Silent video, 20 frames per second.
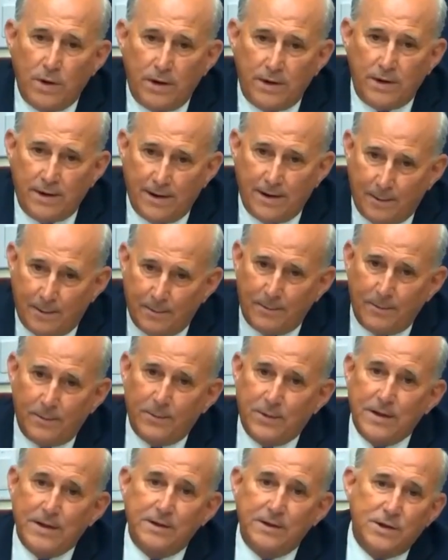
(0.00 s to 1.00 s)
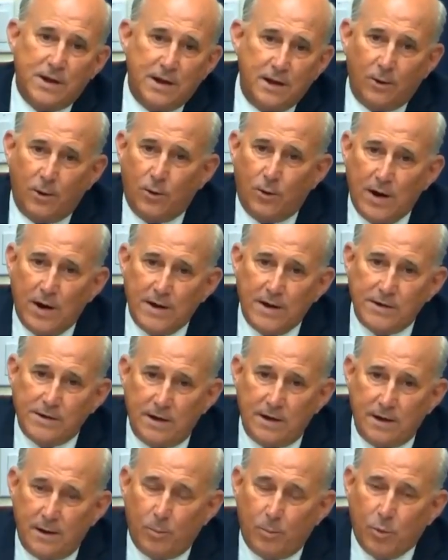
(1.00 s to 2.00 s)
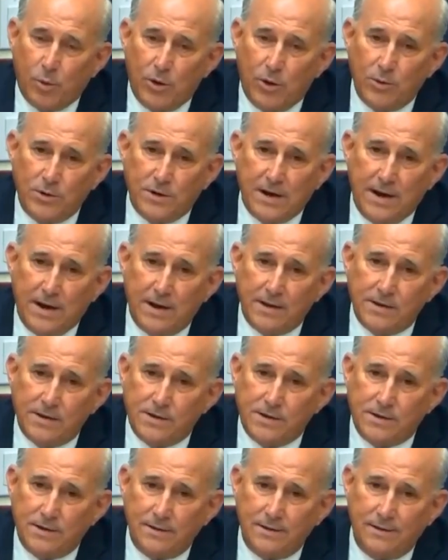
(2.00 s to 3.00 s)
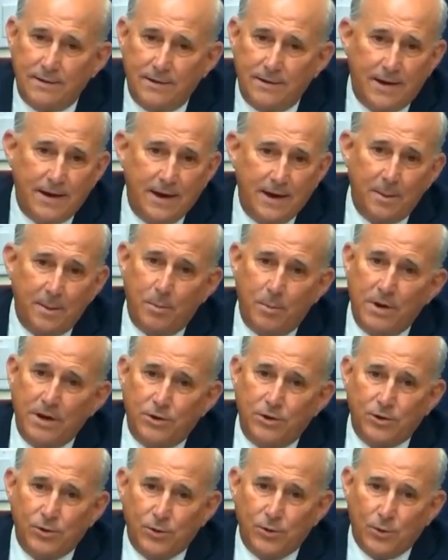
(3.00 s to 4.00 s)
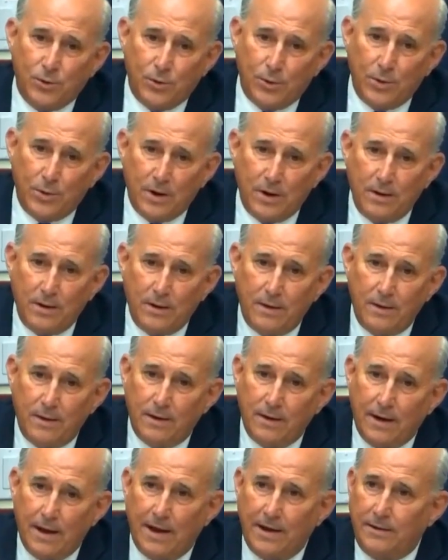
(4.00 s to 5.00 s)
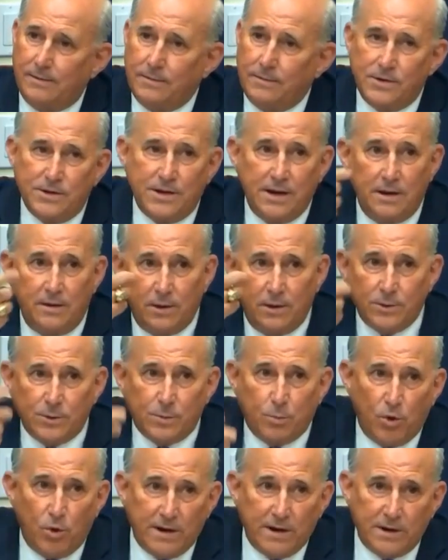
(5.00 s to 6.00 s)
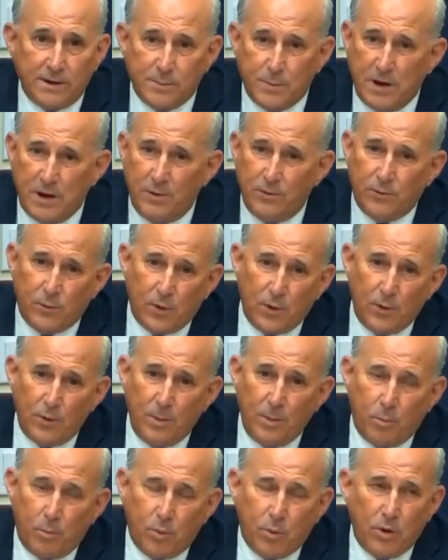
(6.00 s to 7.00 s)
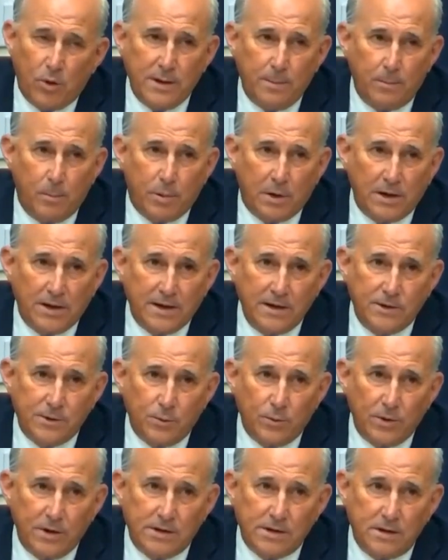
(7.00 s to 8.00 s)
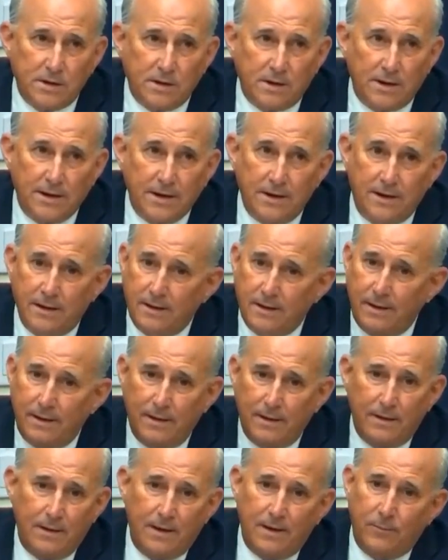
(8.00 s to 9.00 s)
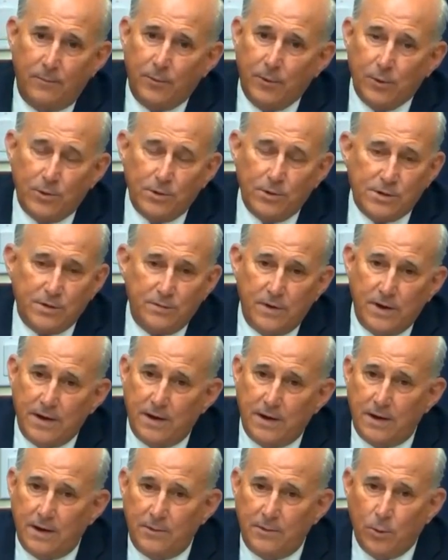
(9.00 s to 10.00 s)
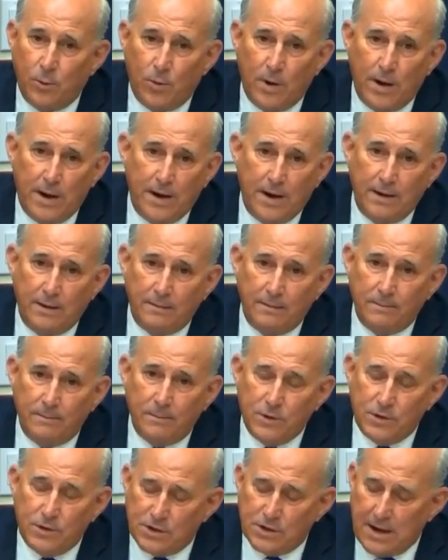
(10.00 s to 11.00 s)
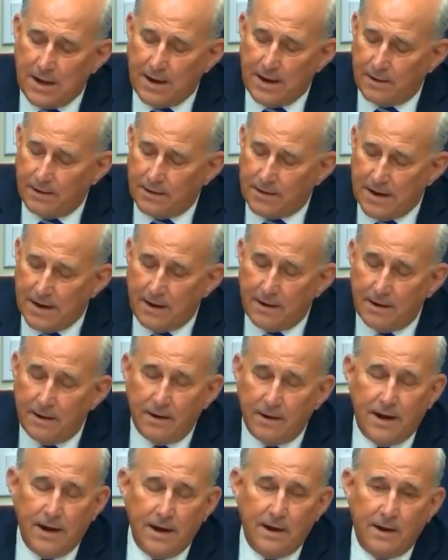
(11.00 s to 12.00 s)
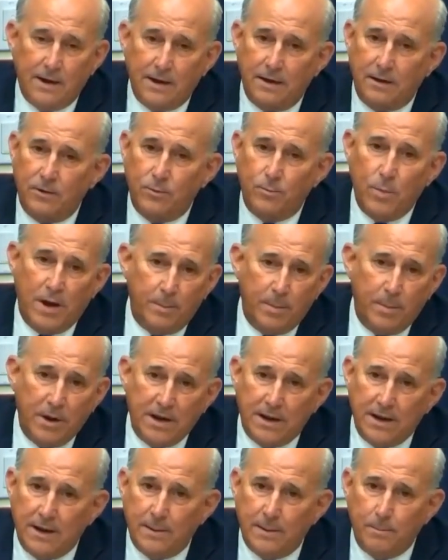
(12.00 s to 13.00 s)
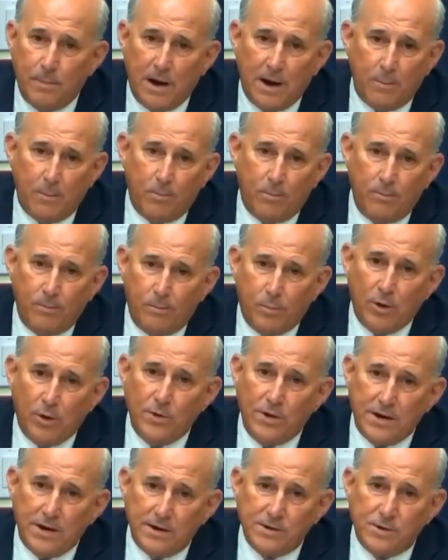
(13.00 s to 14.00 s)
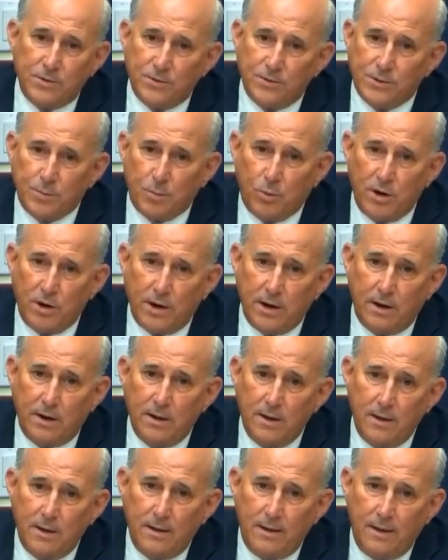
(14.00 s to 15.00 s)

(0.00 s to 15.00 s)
when things get crazy at a protest, you can't be sure, like seeing those bricks being thrown at police recently. If you're a civilian in the way, just like Italia Kelly, you may be hit by protesters' brick.